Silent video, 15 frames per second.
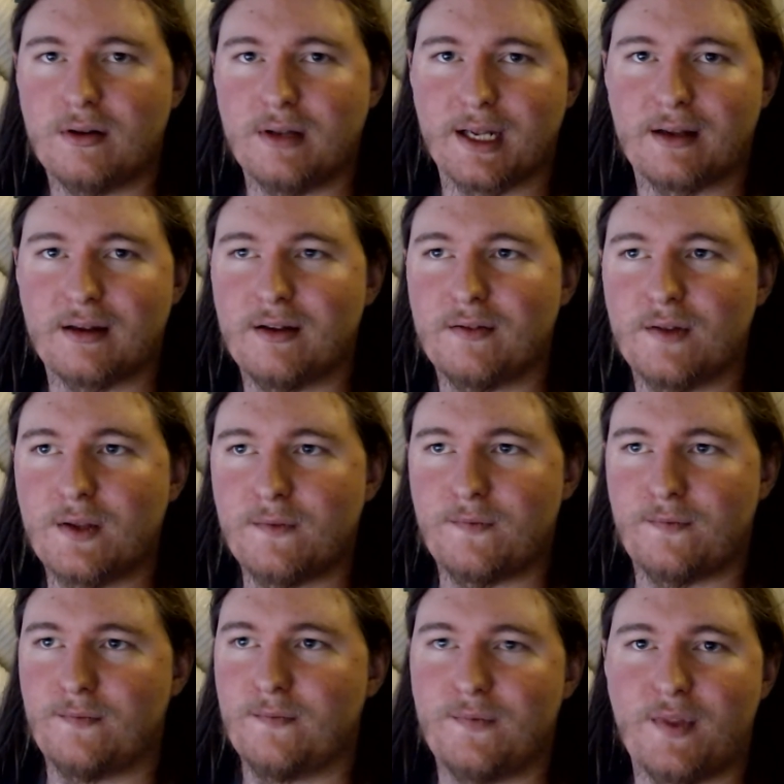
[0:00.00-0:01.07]
like,
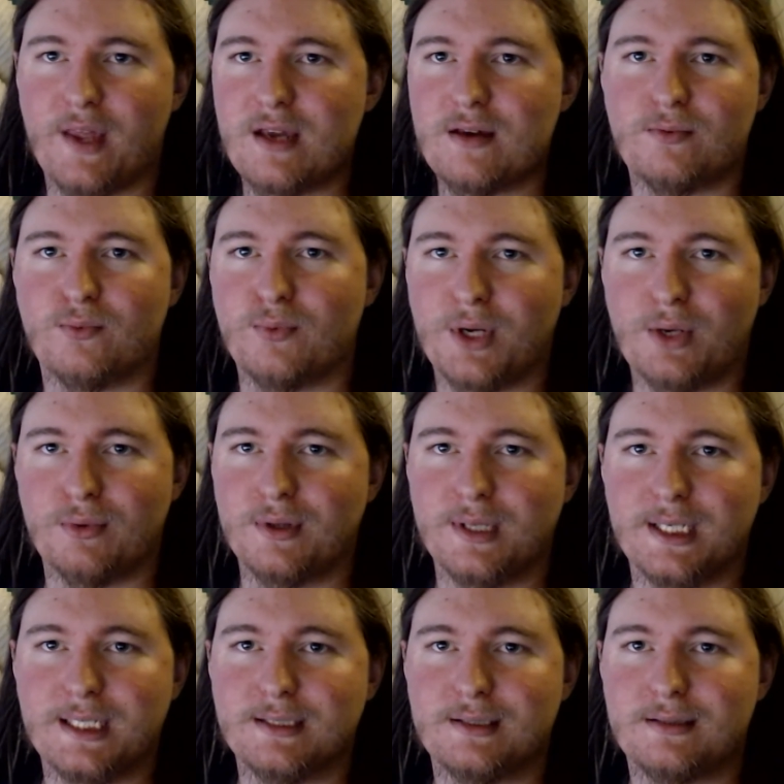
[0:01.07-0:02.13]
if they
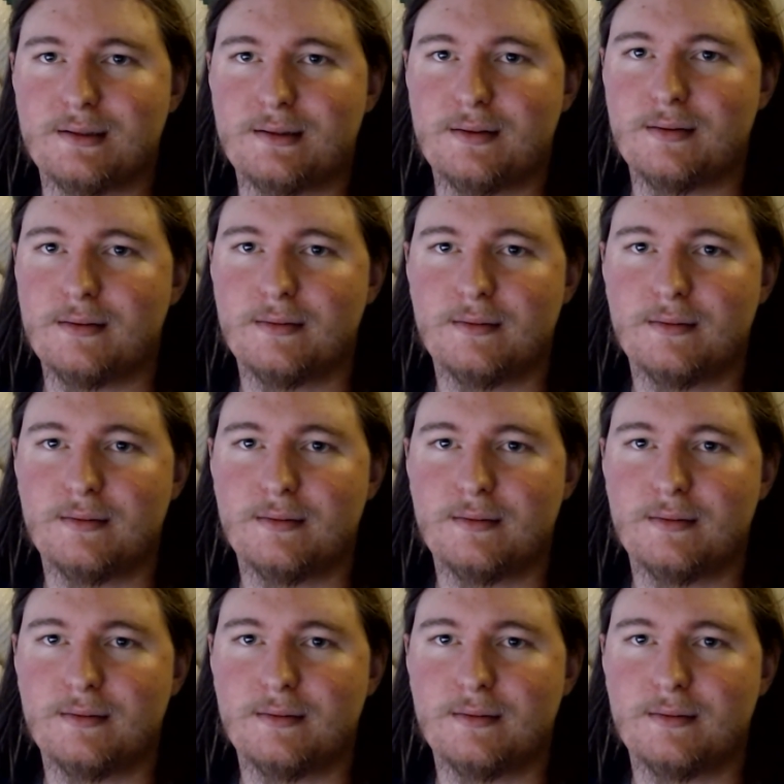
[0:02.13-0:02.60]
re-released